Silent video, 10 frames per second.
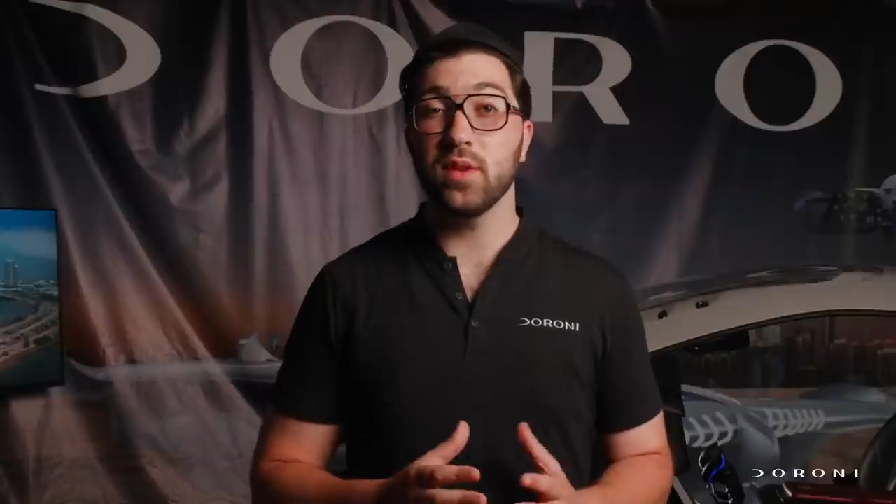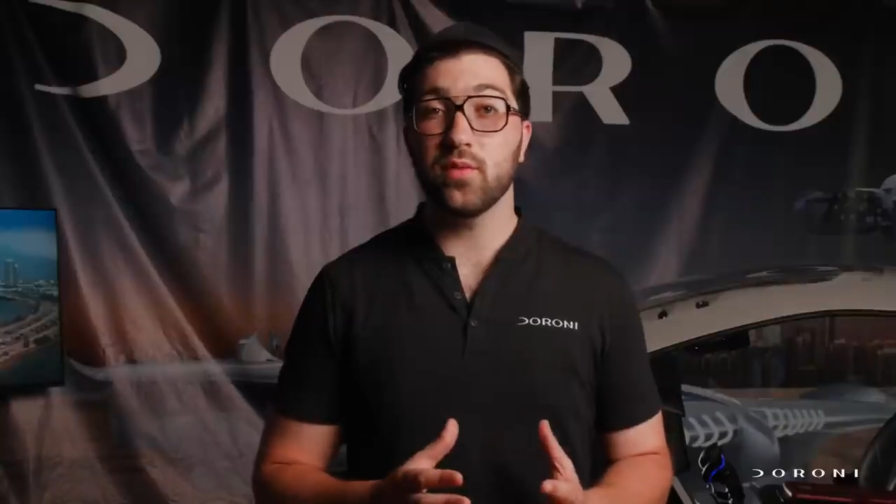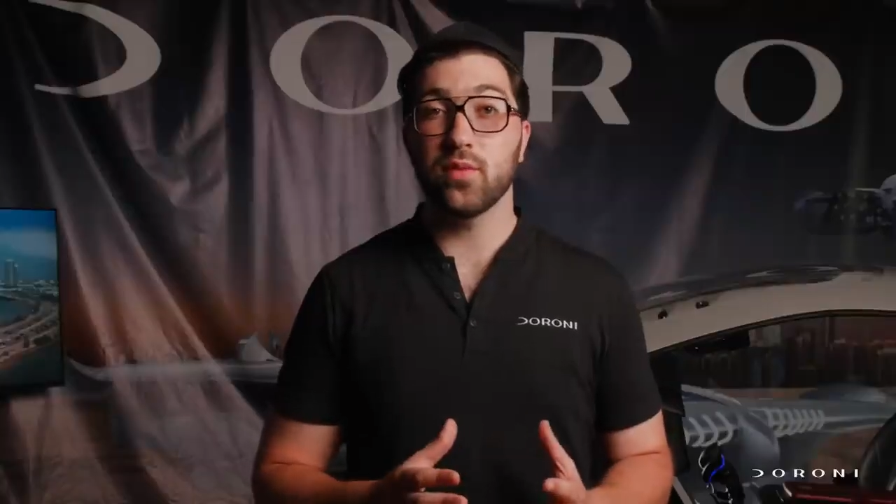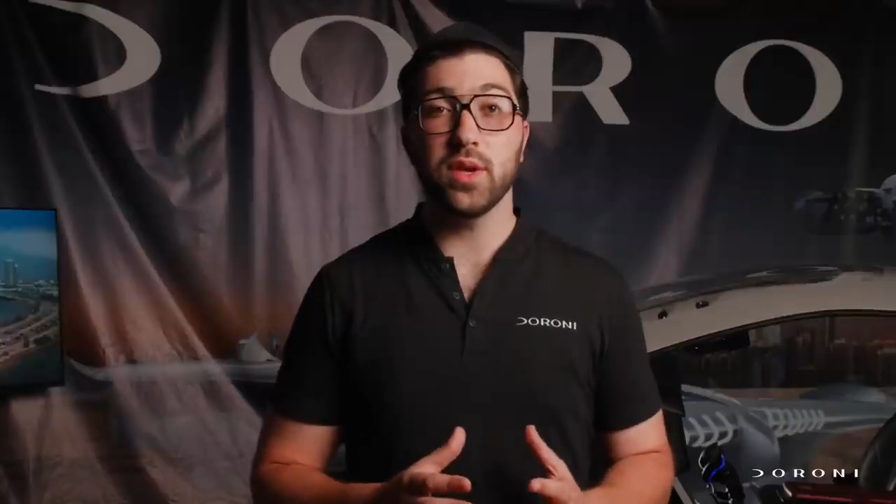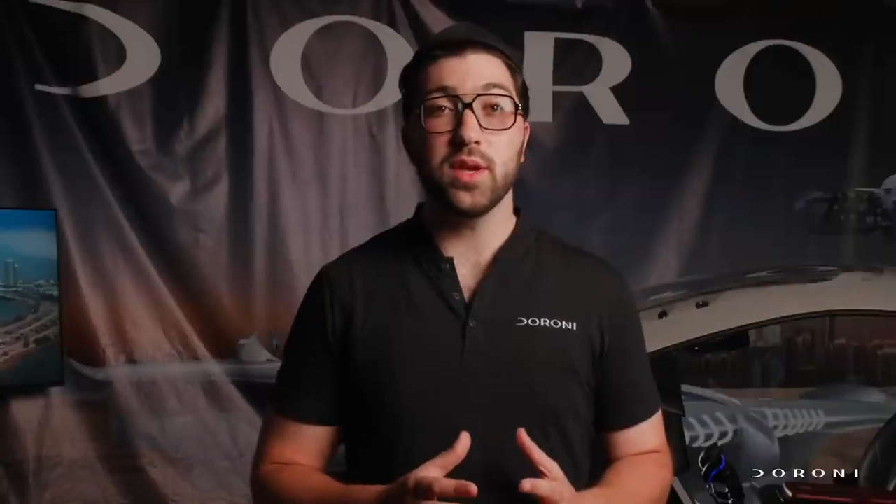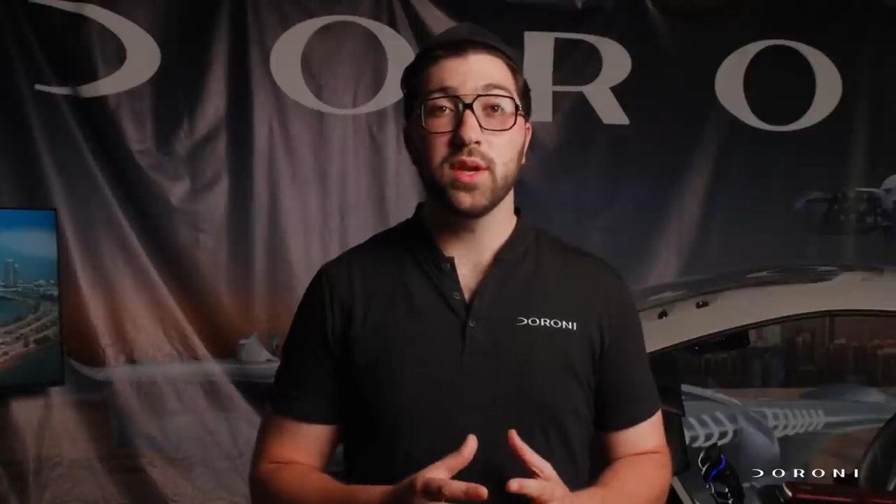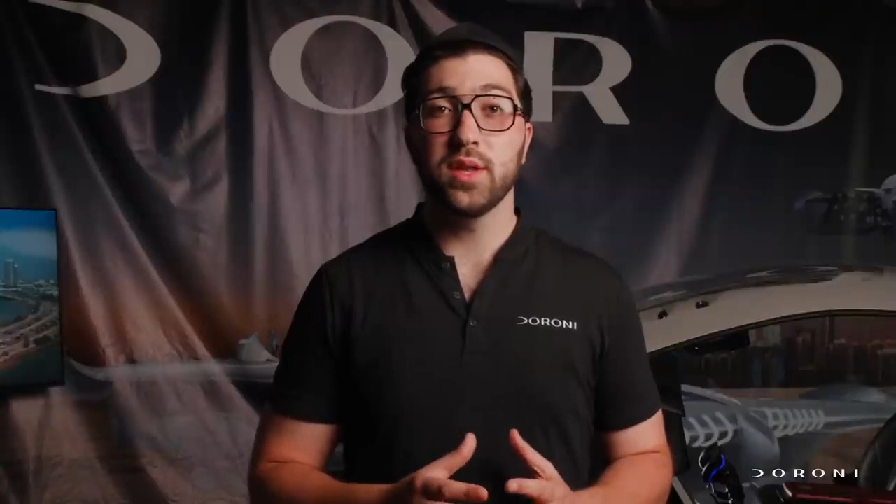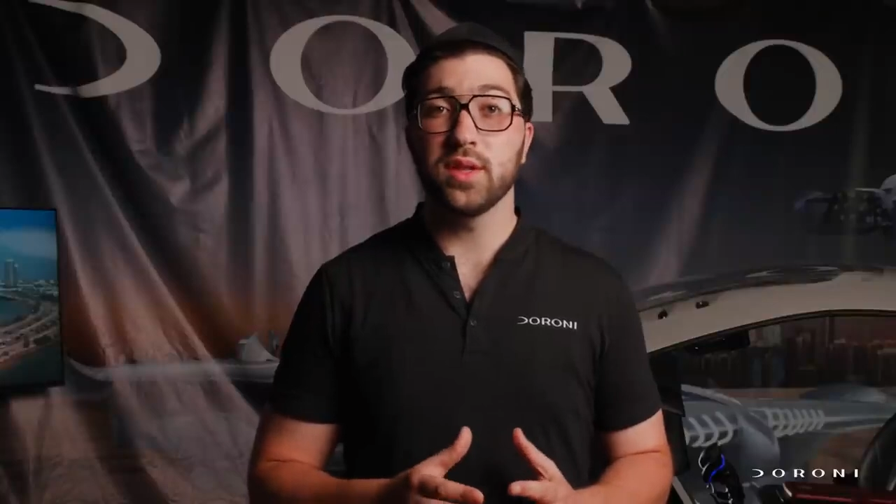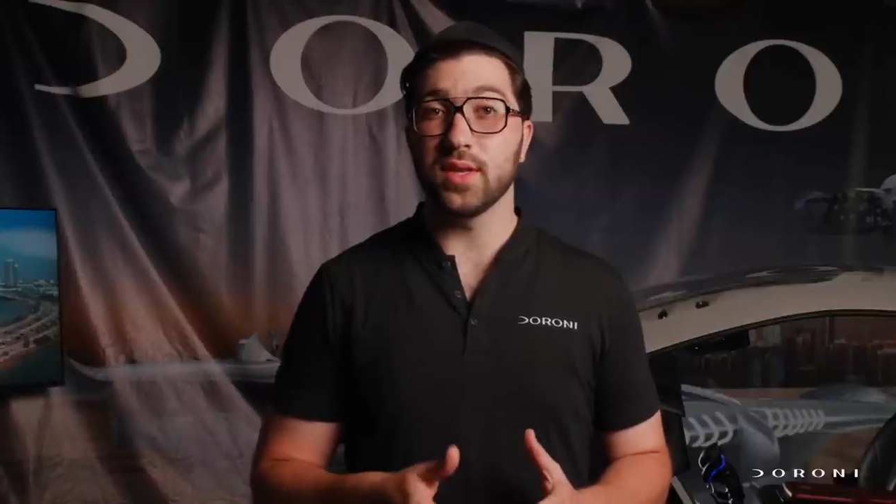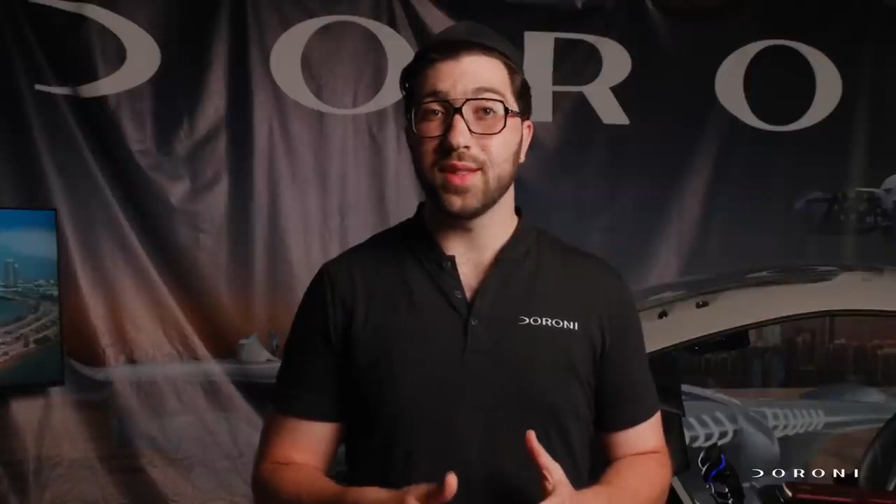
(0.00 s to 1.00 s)
feel free
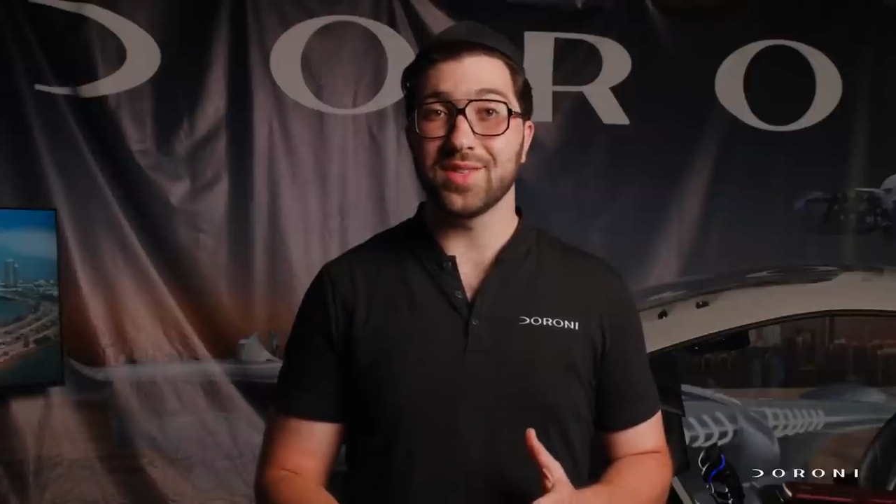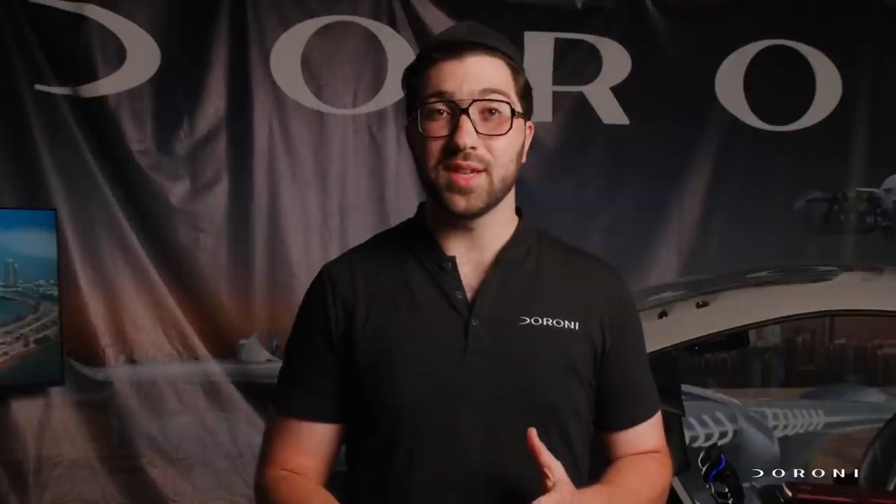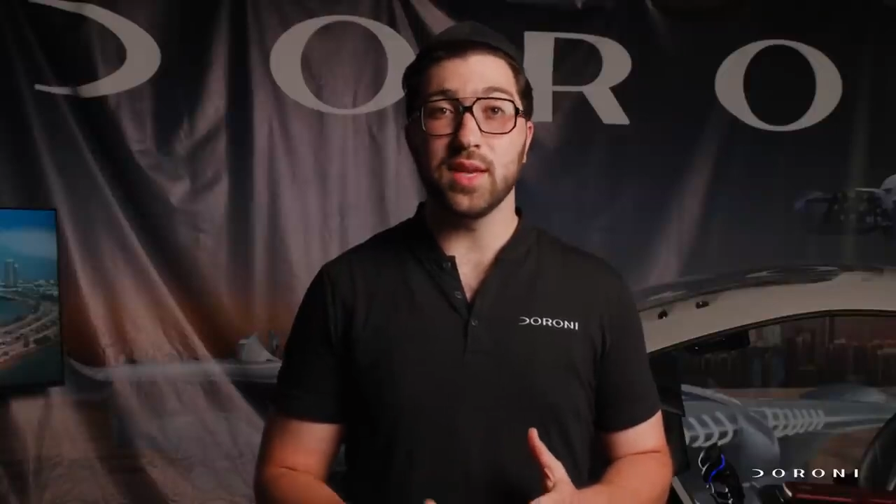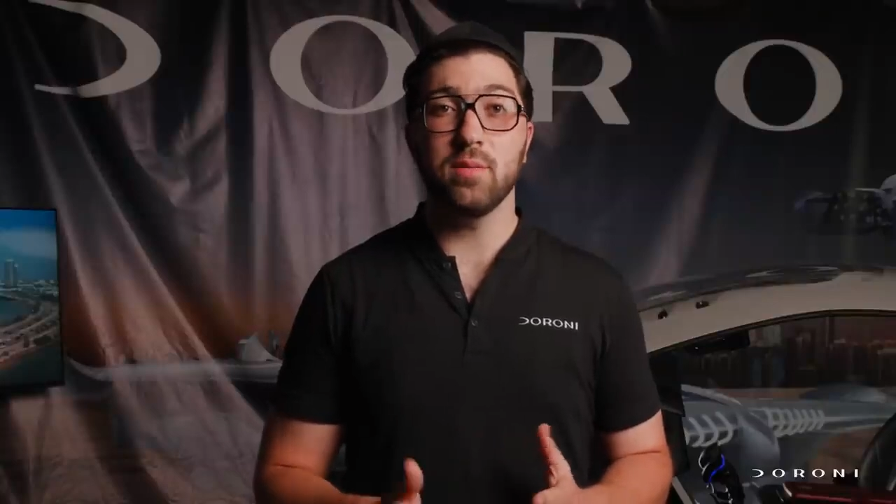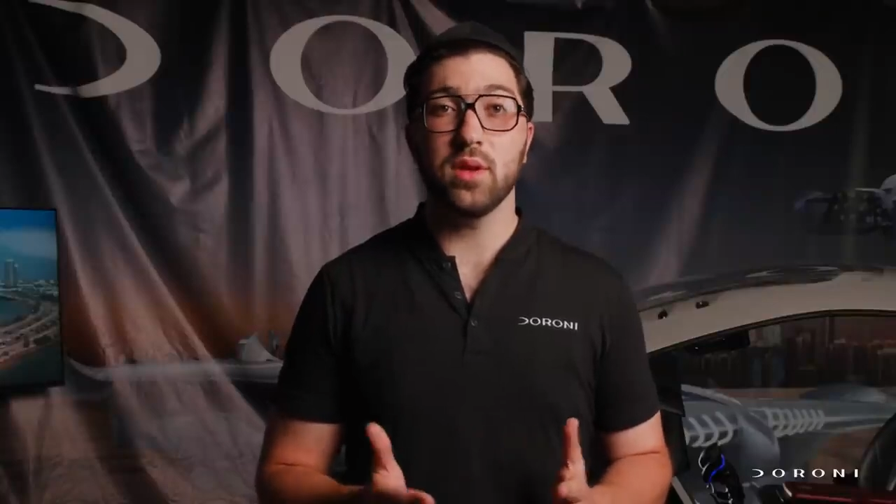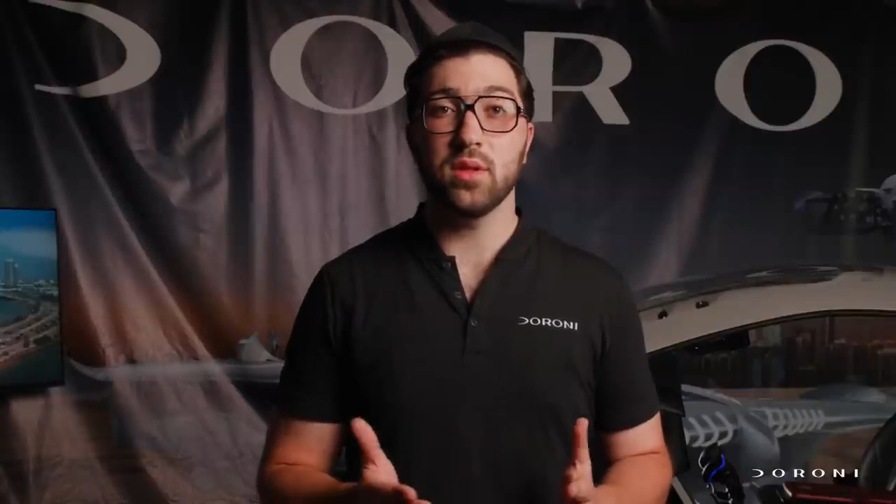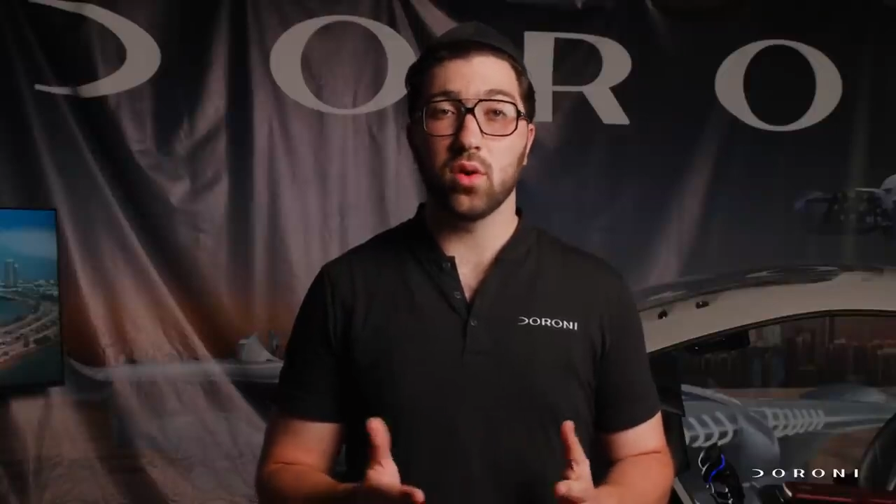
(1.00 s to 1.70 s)
to send us an email,